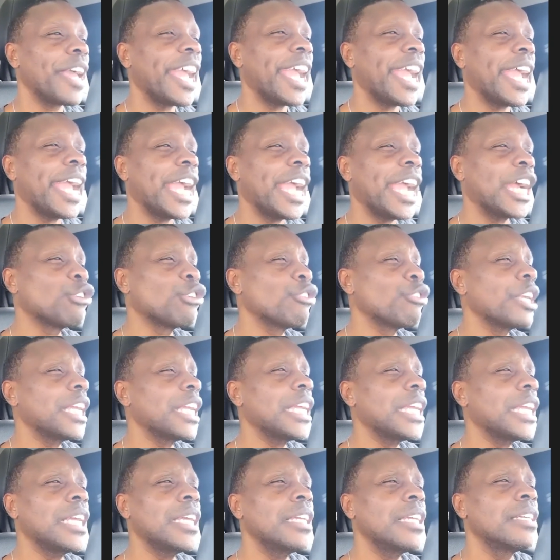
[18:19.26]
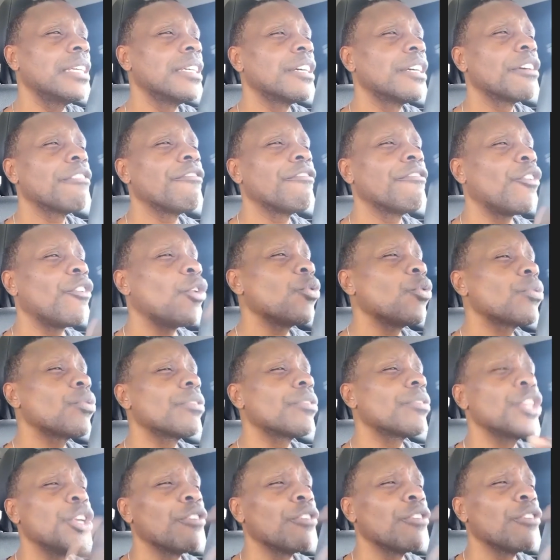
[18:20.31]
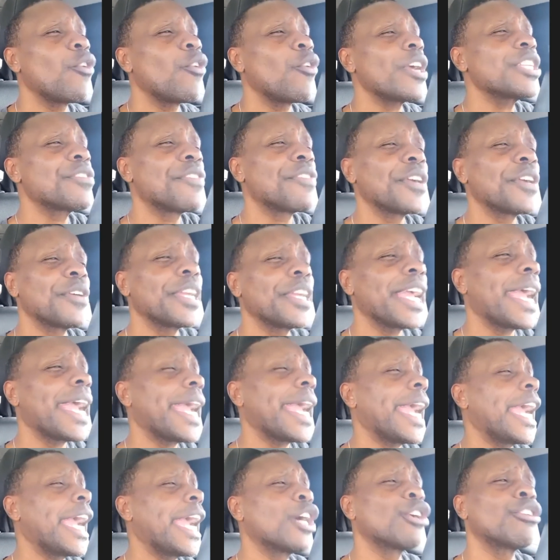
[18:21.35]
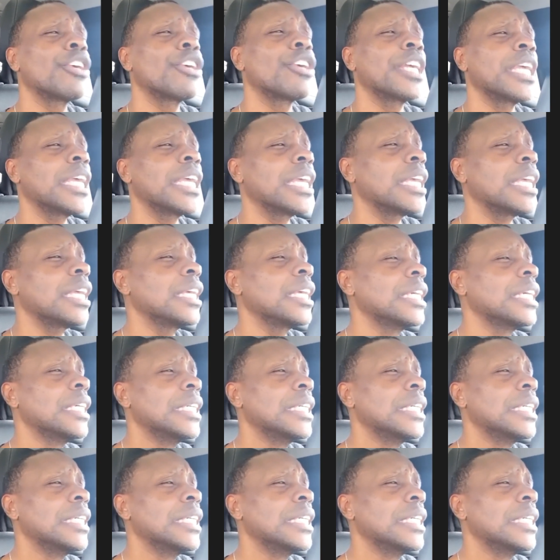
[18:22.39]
airy, you know, voice, very airy